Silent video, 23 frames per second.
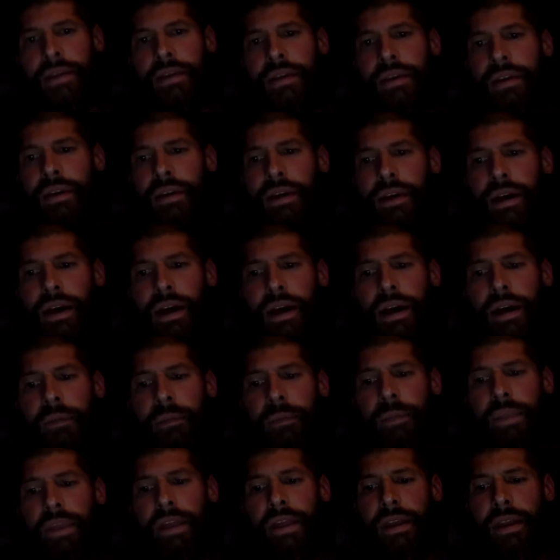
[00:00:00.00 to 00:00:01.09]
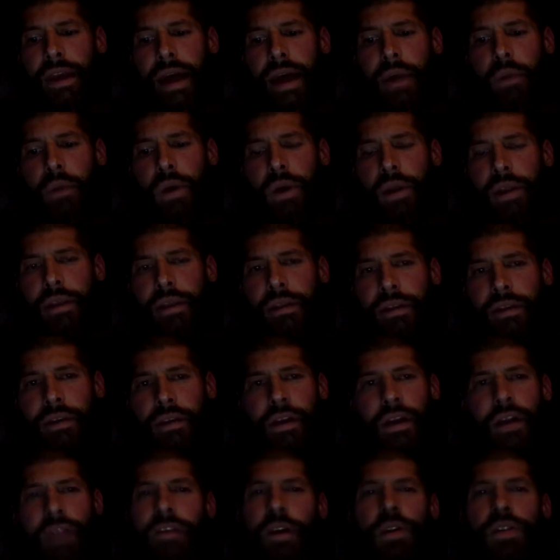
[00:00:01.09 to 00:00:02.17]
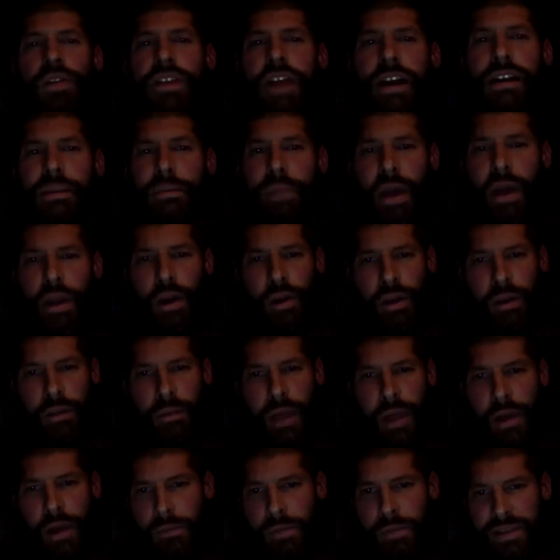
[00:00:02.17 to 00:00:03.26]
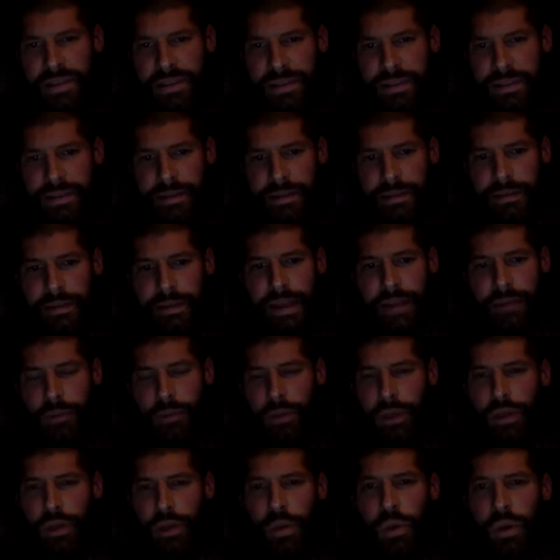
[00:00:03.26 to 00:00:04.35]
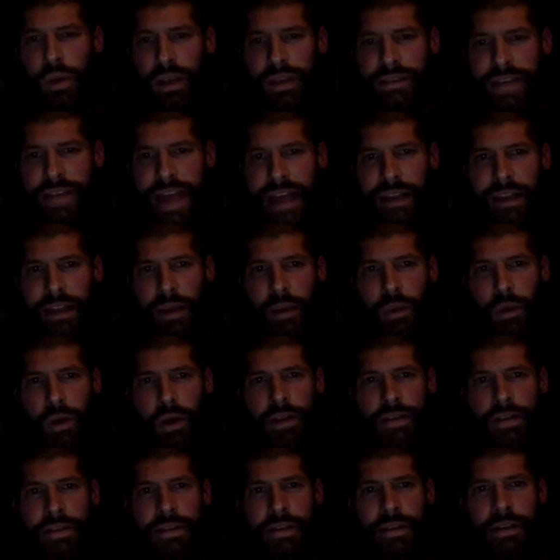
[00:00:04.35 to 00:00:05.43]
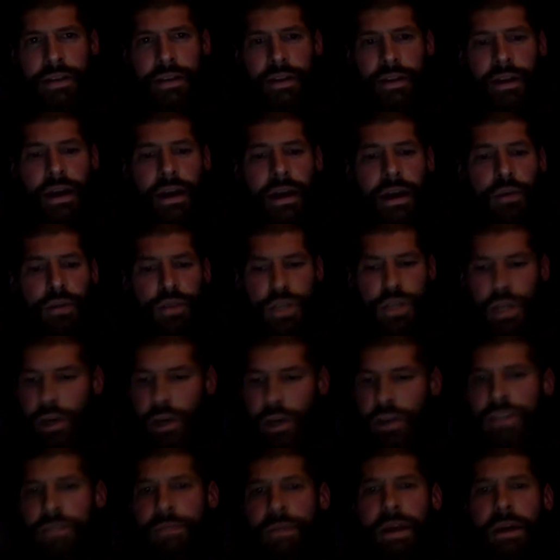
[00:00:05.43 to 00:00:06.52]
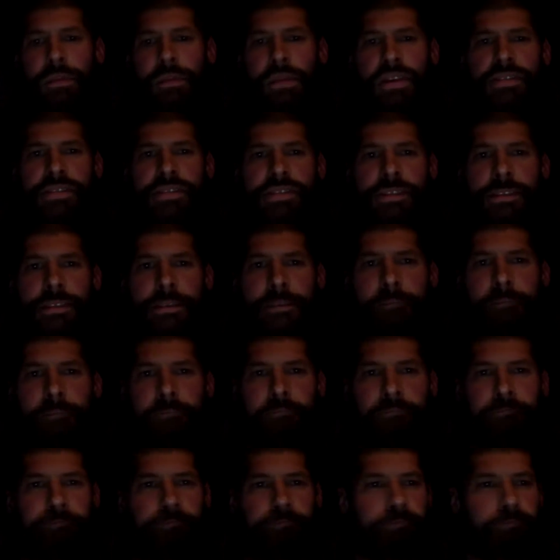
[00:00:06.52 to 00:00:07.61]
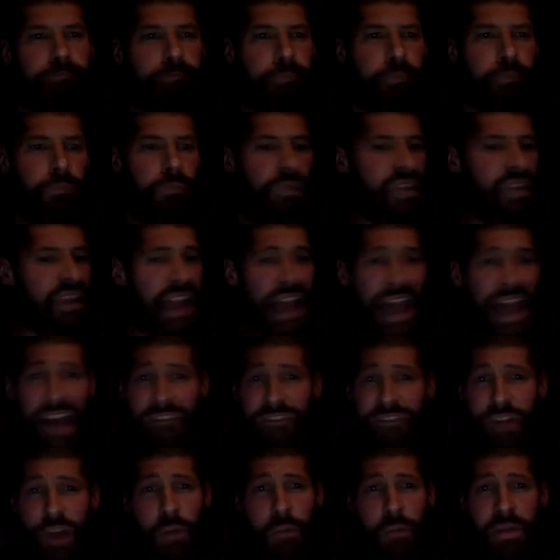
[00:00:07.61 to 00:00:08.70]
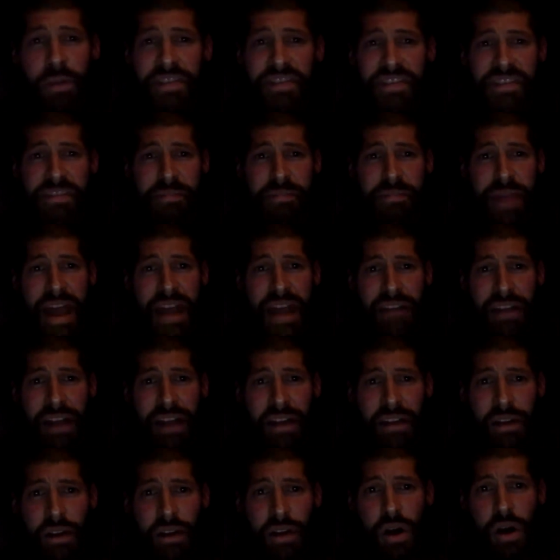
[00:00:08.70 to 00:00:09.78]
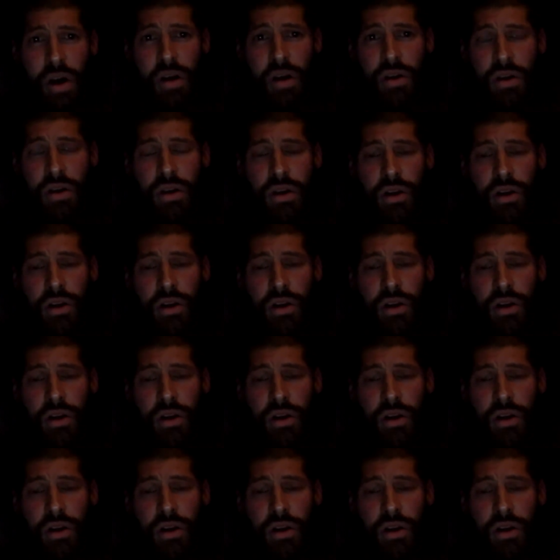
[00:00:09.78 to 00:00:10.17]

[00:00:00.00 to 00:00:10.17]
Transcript: um, that I wanted I've always talked about owning my own business and never really knew what exactly it was. I was curious about business, have no business background at all.